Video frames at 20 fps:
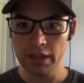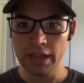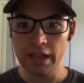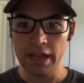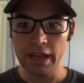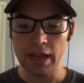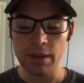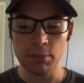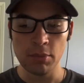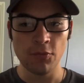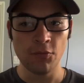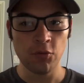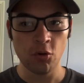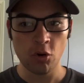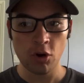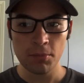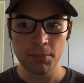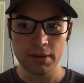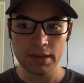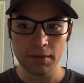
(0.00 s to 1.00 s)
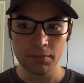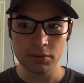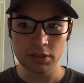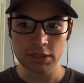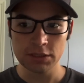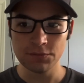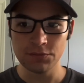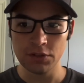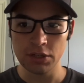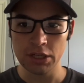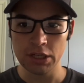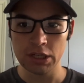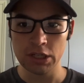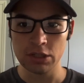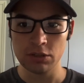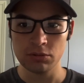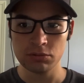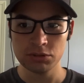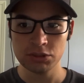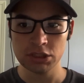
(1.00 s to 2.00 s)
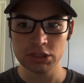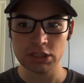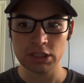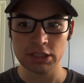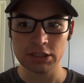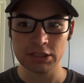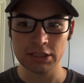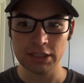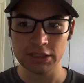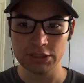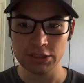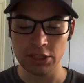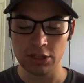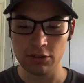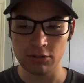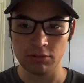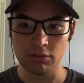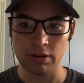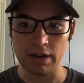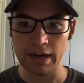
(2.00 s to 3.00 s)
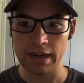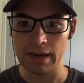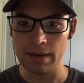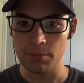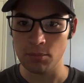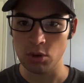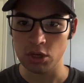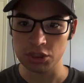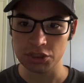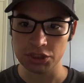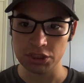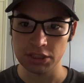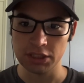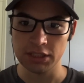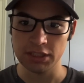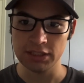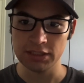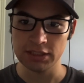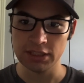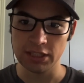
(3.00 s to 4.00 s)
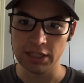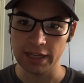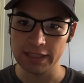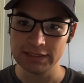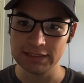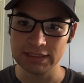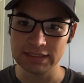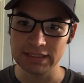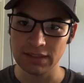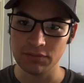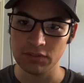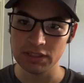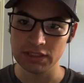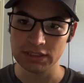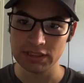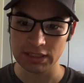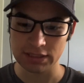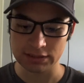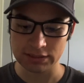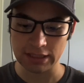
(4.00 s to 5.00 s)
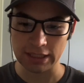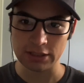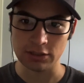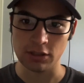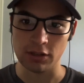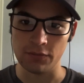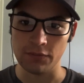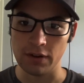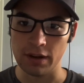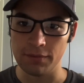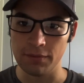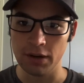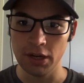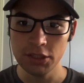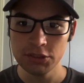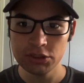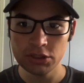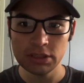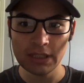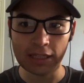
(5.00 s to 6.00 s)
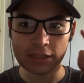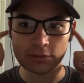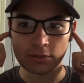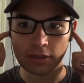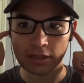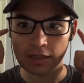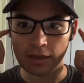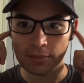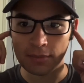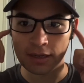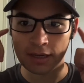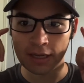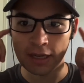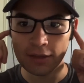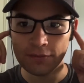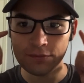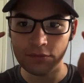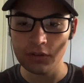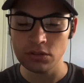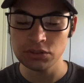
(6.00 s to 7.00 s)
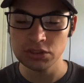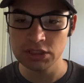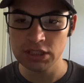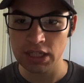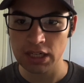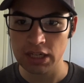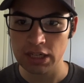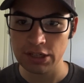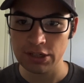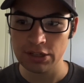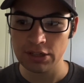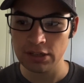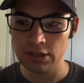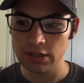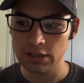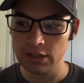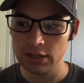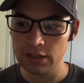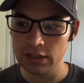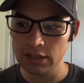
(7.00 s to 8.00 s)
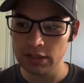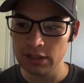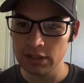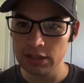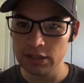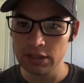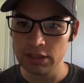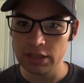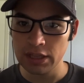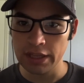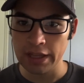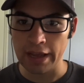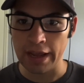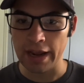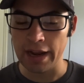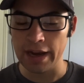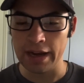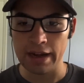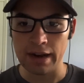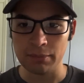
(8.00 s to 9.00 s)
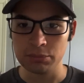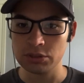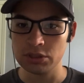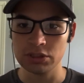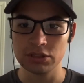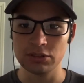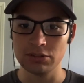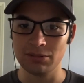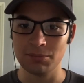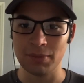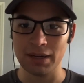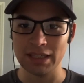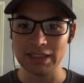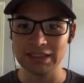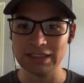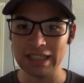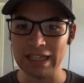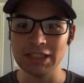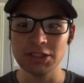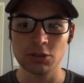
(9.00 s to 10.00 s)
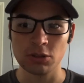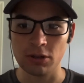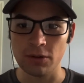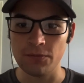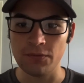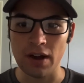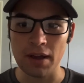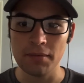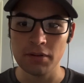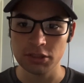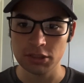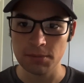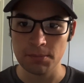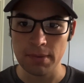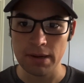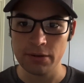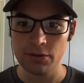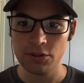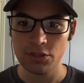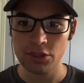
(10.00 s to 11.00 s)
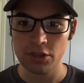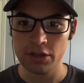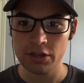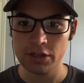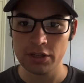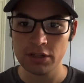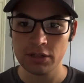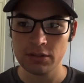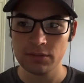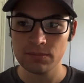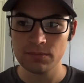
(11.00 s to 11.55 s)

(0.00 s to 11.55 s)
And before I begin with this video, just to let you guys know, I am watching the 1976 Daytona 500. That's why I got my headphones on. And I'm just doing my Daytona 500 marathon